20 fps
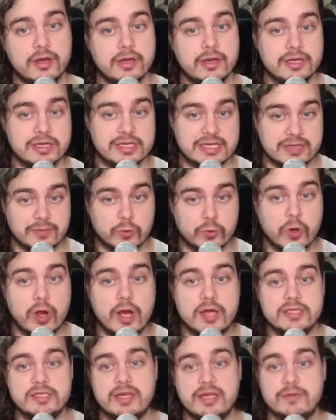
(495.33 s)
Deep
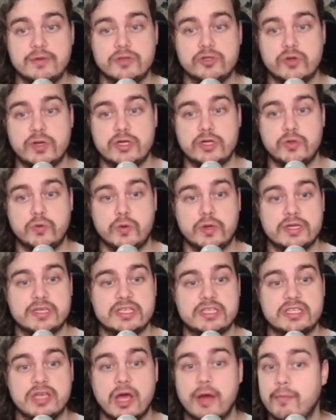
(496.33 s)
Cross demonstrate to us
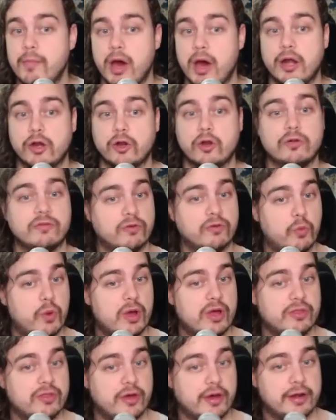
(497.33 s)
some moniker of a well
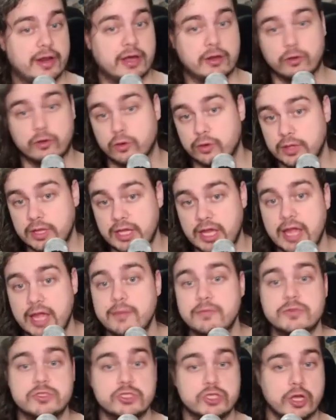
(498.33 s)
thought out early game,
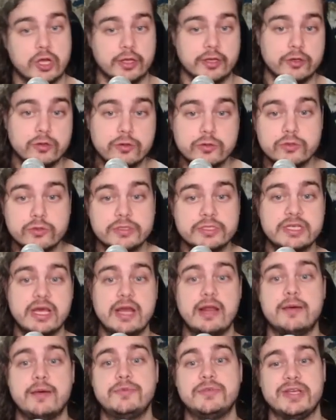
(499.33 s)
solid neutral
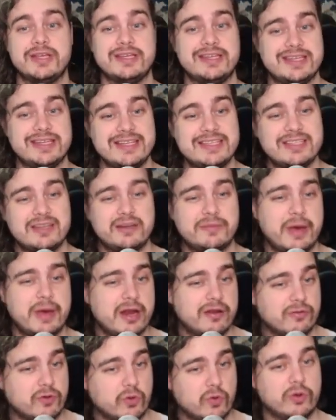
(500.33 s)
setups, a decent amount
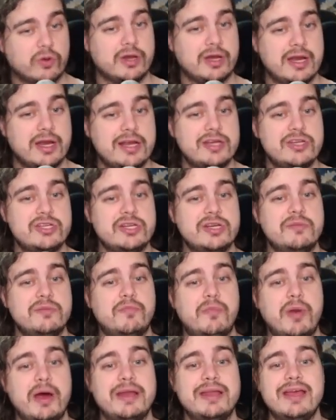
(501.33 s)
of coordination,
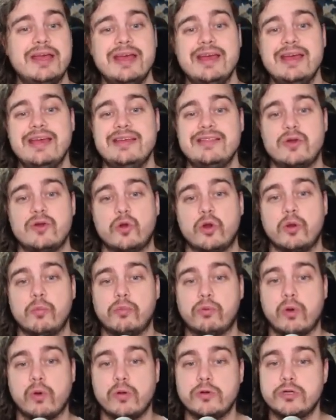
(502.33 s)
but their
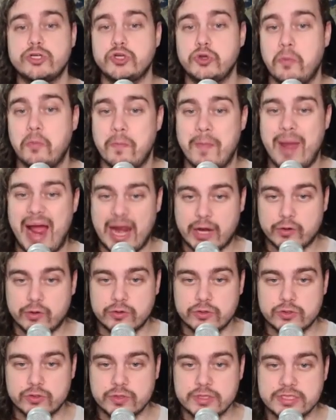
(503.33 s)
approach to macro
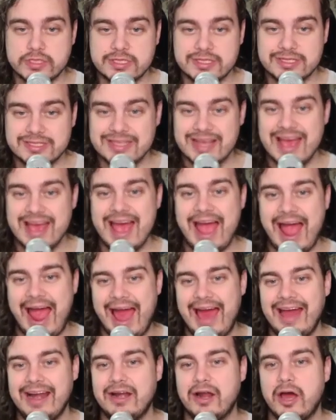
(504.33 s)
choices
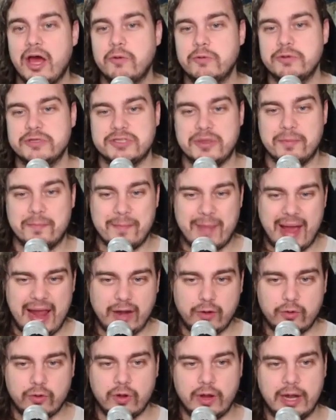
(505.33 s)
added on with some
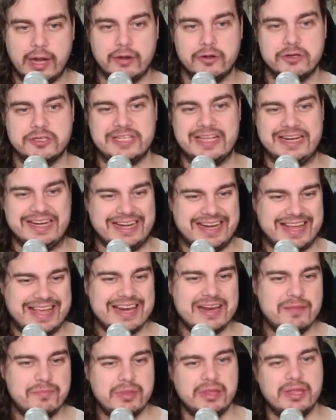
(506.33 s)
micro errors and an
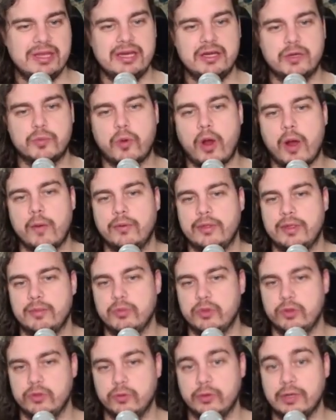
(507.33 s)
inability to properly
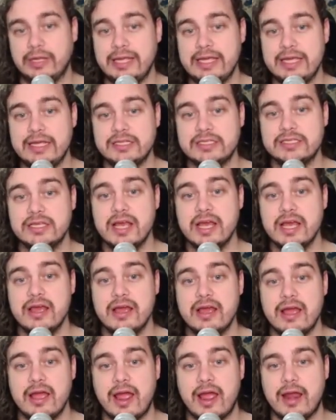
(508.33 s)
balloon leads,
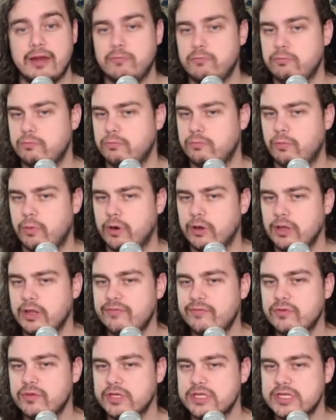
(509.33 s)
and we were left
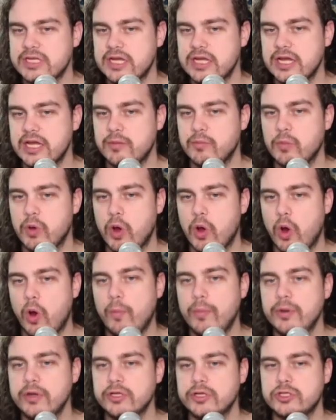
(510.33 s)
with a team
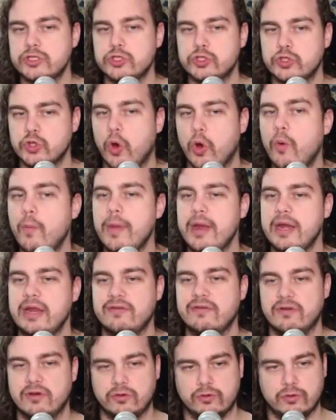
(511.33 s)
open to so many
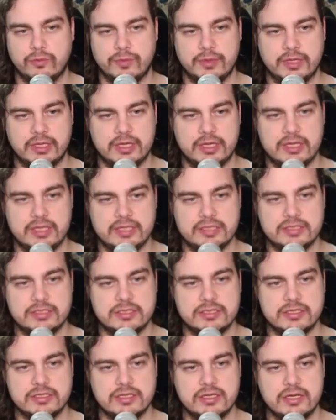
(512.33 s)
vulnerabilities.
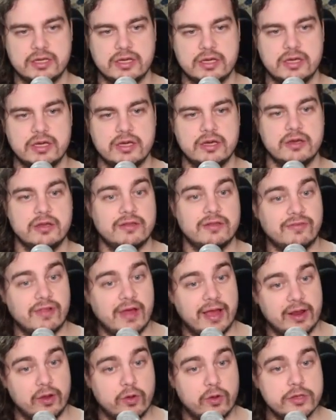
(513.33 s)
The
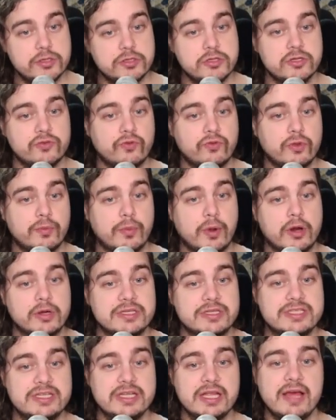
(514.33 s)
Flying Oysters, for their part,
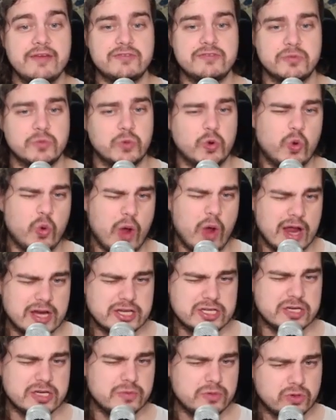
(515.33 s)
still have some
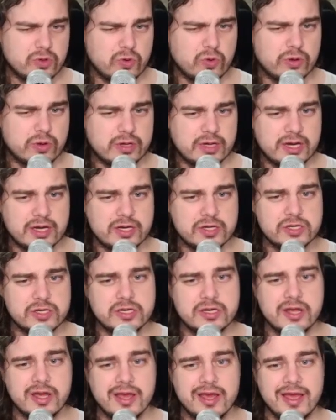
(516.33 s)
questionable
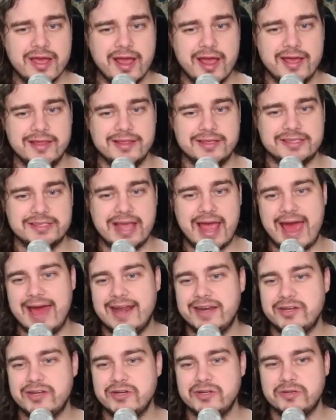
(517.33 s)
coordination and this
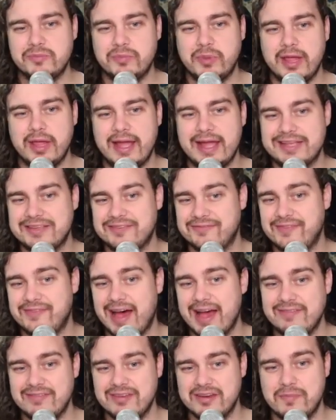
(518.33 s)
attitude to play as
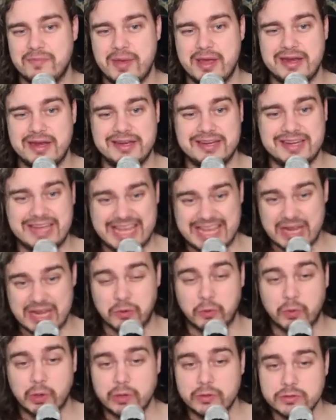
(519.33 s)
5 independent
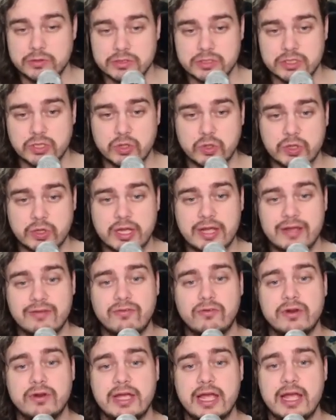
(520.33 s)
heroes looking
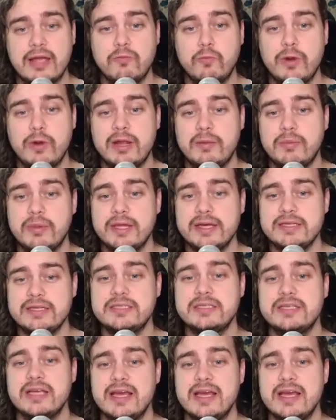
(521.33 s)
for game-winning plays.